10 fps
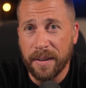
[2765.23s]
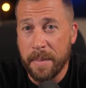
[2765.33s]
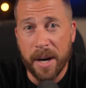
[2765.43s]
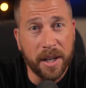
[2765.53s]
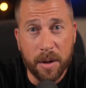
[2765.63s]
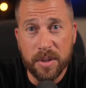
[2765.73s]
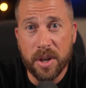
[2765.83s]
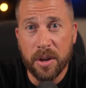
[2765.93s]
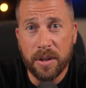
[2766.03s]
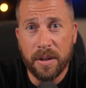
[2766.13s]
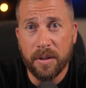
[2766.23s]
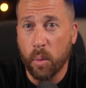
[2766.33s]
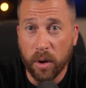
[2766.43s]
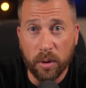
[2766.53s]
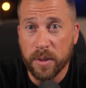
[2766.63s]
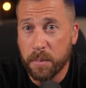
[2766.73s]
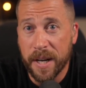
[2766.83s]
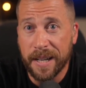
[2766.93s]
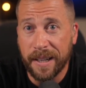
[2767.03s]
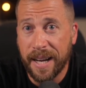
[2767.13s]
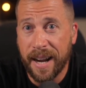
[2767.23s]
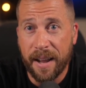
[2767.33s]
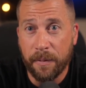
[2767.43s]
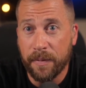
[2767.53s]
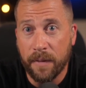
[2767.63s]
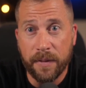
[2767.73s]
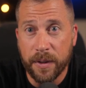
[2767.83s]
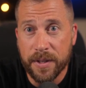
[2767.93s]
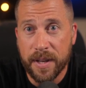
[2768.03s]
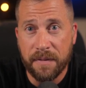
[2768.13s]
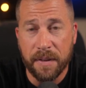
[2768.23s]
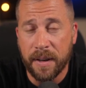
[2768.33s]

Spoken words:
America was good. The world was pretty clean and helpful and safe.